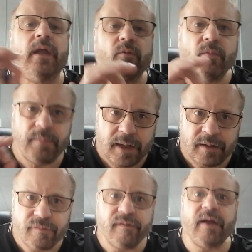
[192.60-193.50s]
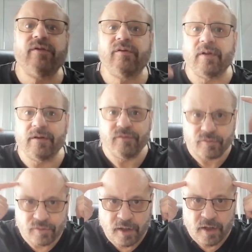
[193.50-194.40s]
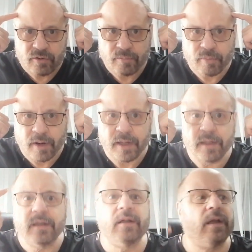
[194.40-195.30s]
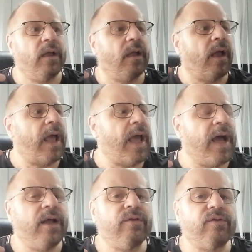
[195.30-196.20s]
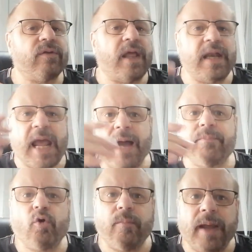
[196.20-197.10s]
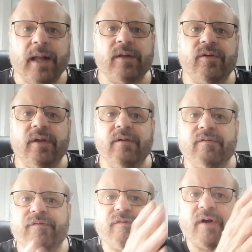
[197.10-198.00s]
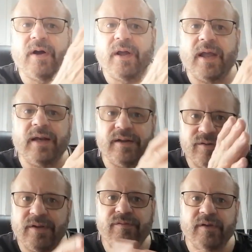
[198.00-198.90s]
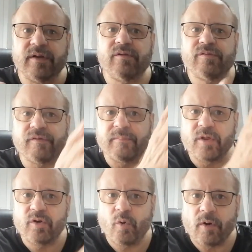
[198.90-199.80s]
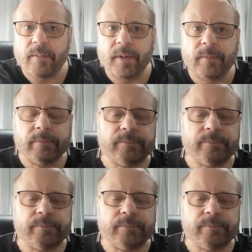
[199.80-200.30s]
It will manifest, if you scan your brain, as an abnormality and a deviance from the norm.